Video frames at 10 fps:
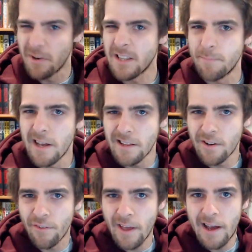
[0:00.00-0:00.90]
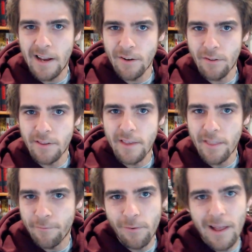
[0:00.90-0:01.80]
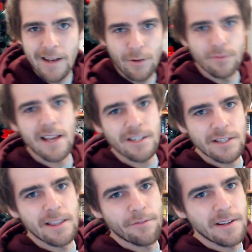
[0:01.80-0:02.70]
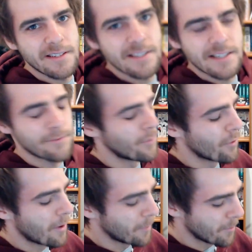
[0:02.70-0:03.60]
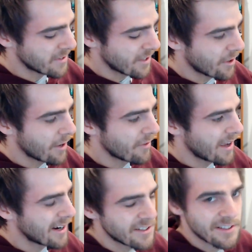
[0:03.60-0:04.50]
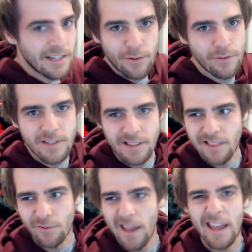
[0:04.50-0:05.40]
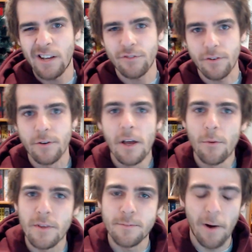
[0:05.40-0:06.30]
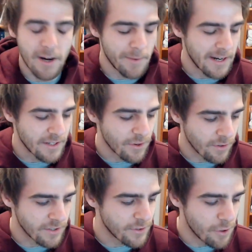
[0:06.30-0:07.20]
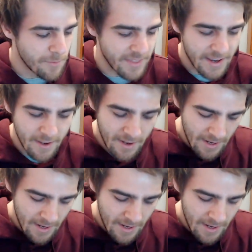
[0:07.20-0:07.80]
But it's barely got that annual in there. The full annual's actually in the Fantastic Four Omnibus I got over there. It just includes like a little extra with Spider-Man and Doctor Doom in there.